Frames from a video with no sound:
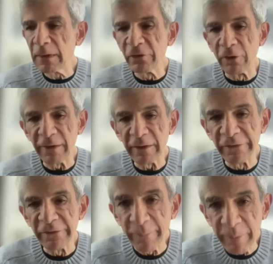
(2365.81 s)
So the,
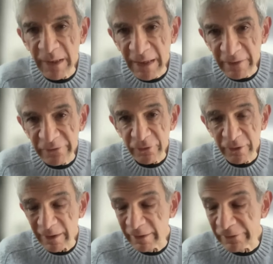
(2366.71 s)
the simple
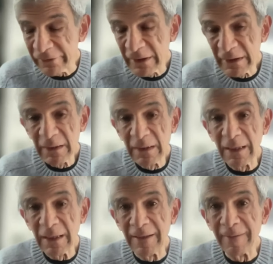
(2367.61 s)
answer is
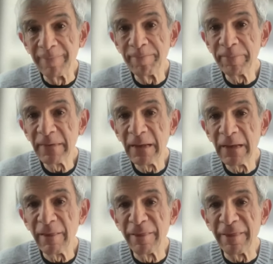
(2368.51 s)
um,
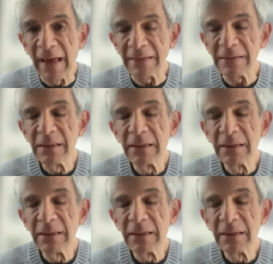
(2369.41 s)
that